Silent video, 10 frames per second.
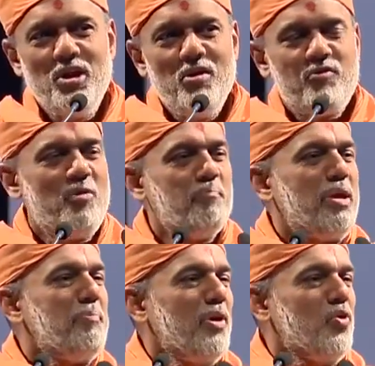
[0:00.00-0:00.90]
from
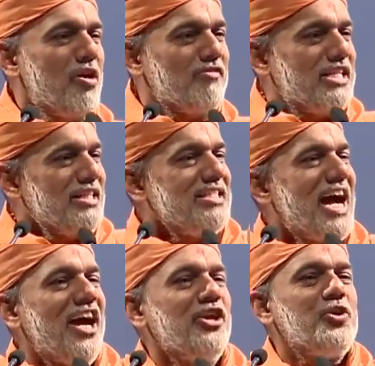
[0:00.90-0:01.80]
people who have just
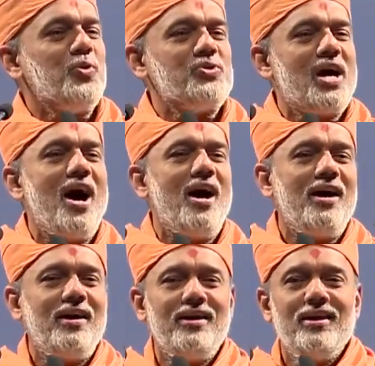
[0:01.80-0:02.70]
IQs
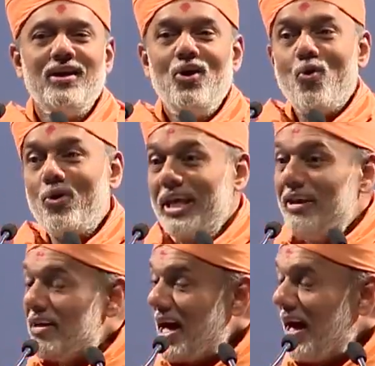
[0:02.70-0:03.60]
high, or
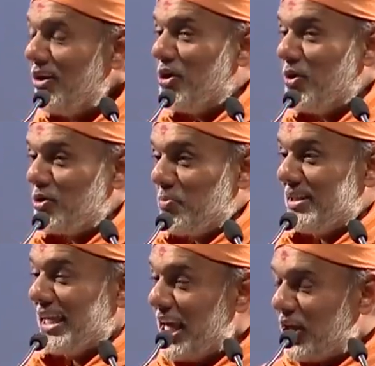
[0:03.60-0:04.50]
even IQs
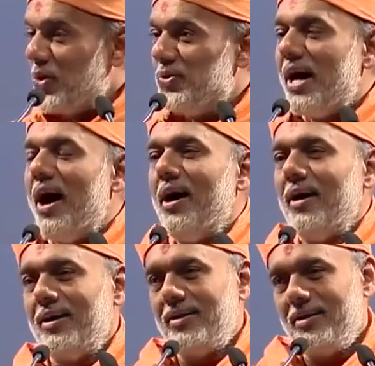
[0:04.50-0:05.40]
plus EQs high.